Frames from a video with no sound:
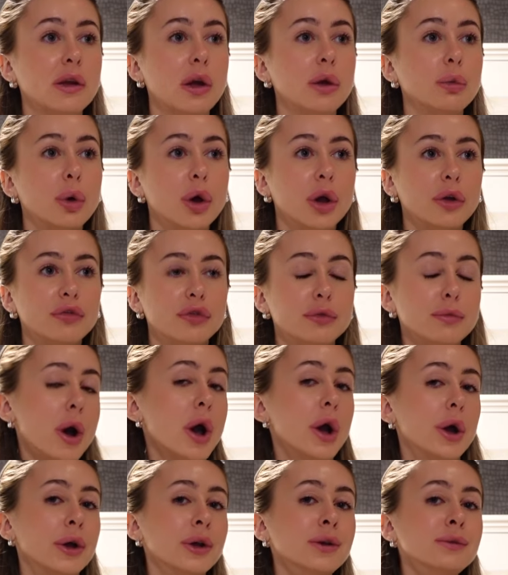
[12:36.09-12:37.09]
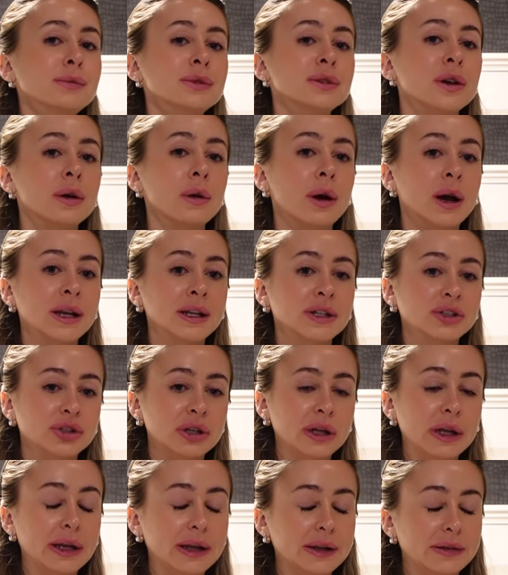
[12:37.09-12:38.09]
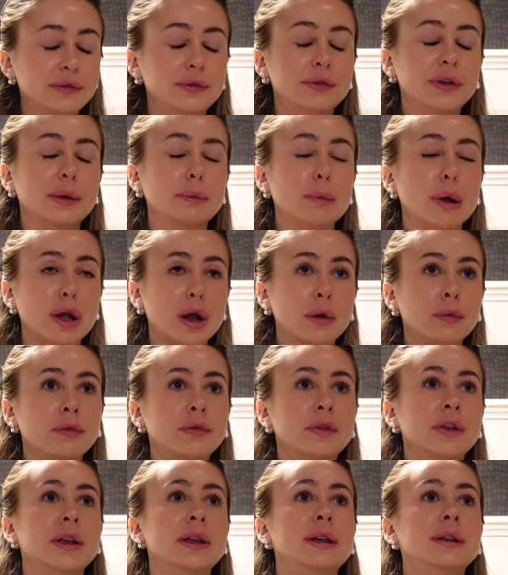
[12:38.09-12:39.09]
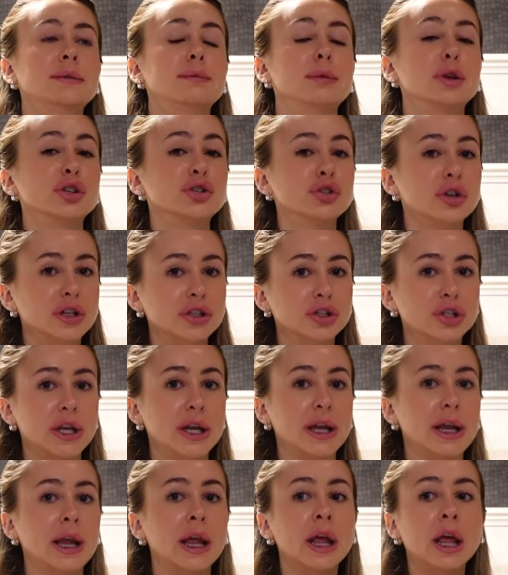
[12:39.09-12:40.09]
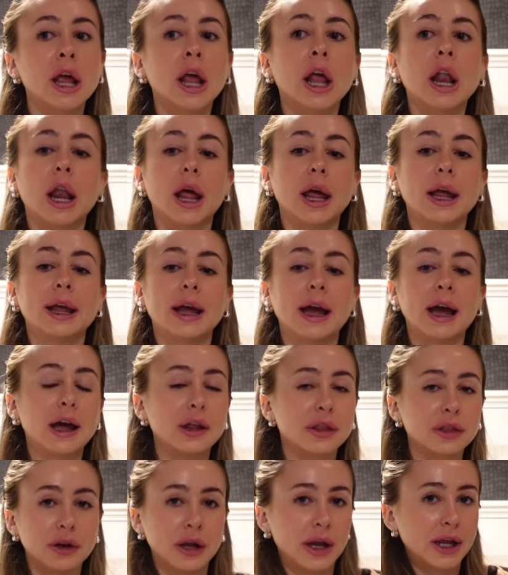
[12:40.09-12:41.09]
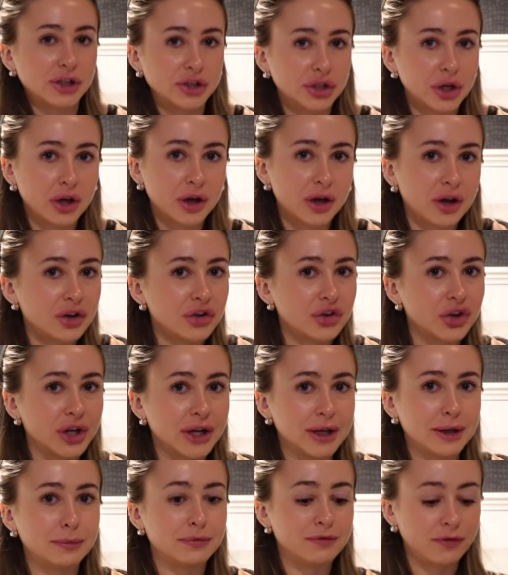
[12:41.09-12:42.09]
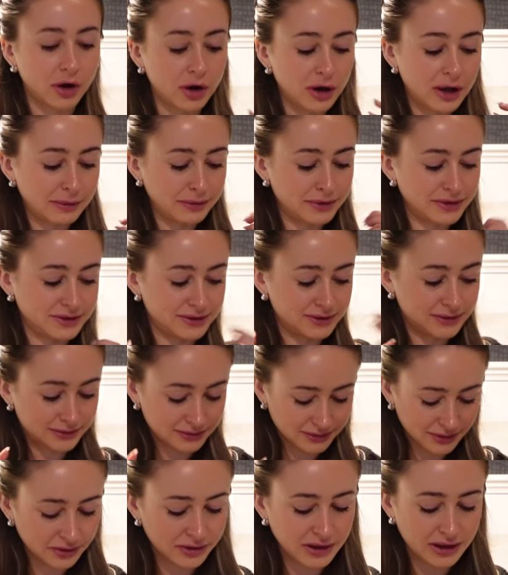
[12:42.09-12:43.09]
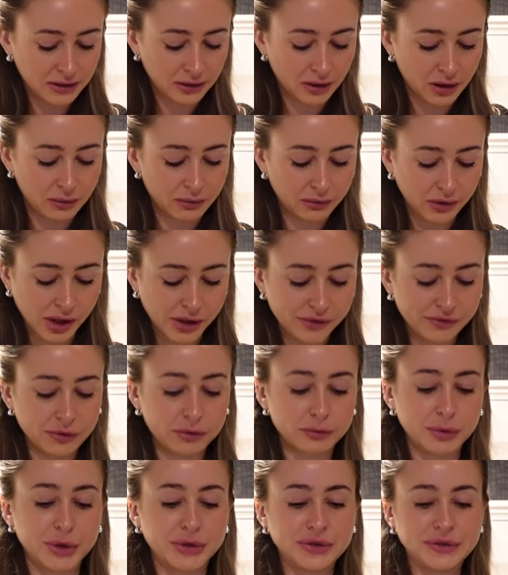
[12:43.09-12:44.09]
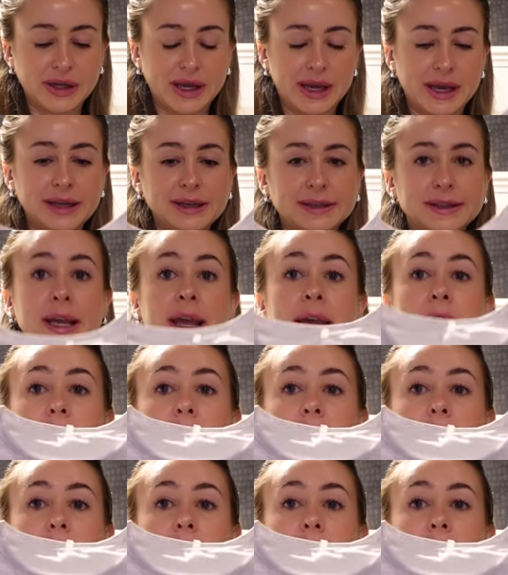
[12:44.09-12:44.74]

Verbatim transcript: I work from home, so I literally live in my comfies, my stretchy, like athleisure type vibe is the thing that I will go for most days.